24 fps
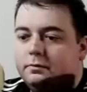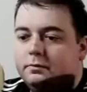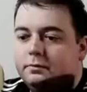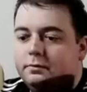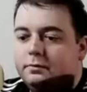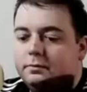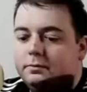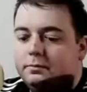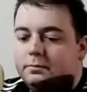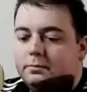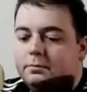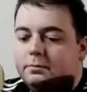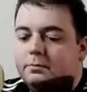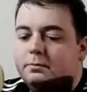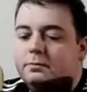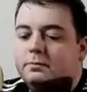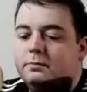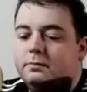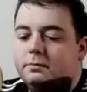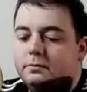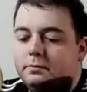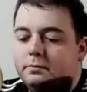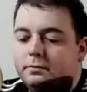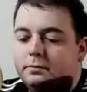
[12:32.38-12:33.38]

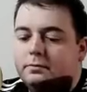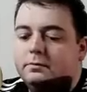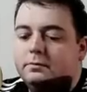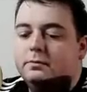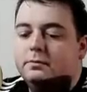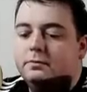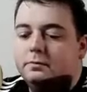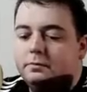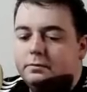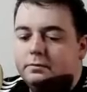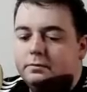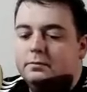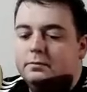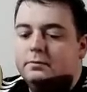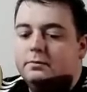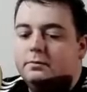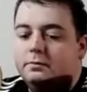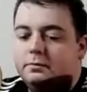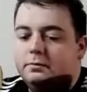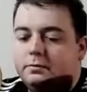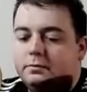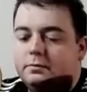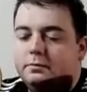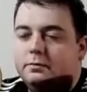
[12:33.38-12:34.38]

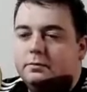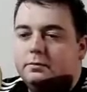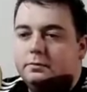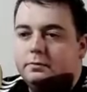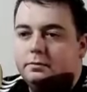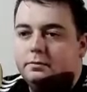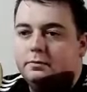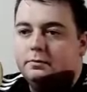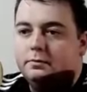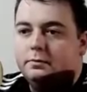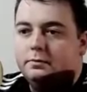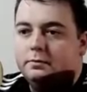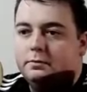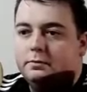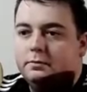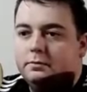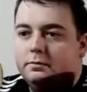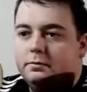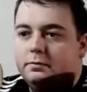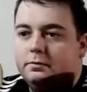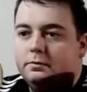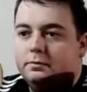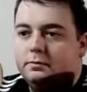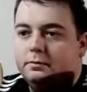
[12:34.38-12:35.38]

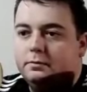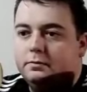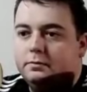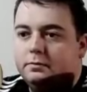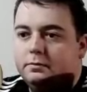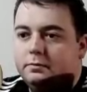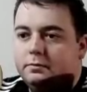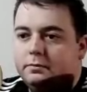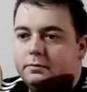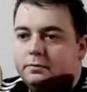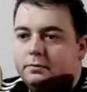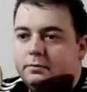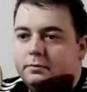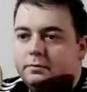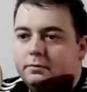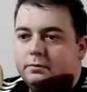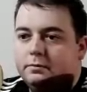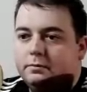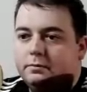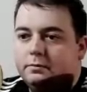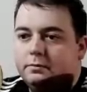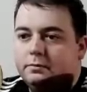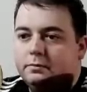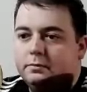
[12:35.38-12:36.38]

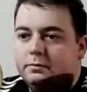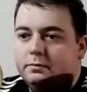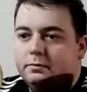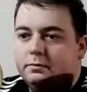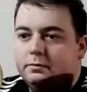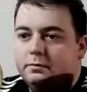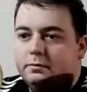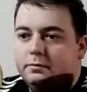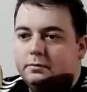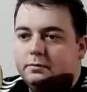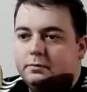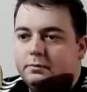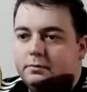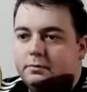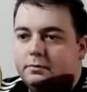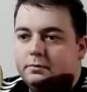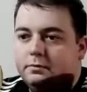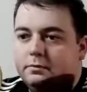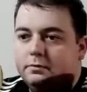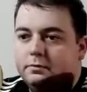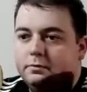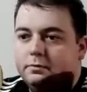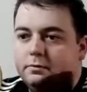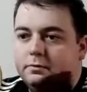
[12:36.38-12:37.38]

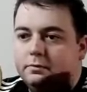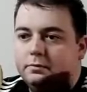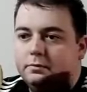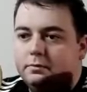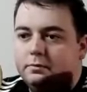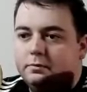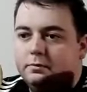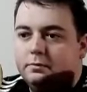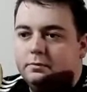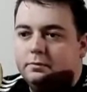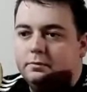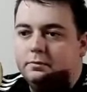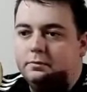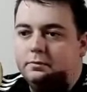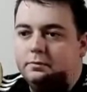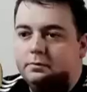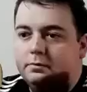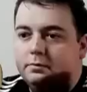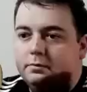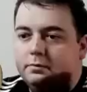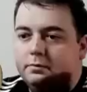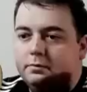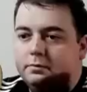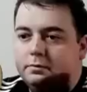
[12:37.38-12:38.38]

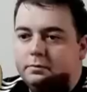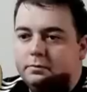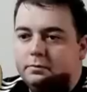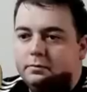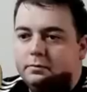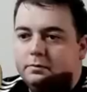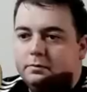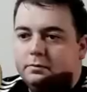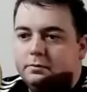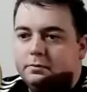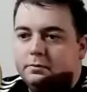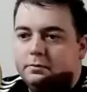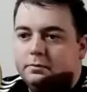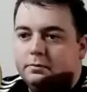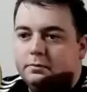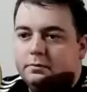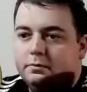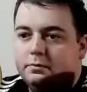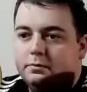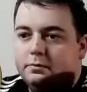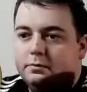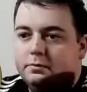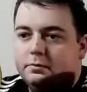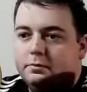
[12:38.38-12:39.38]

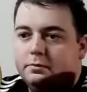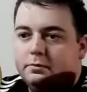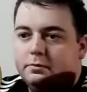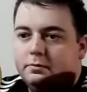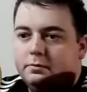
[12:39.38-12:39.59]
[no speech]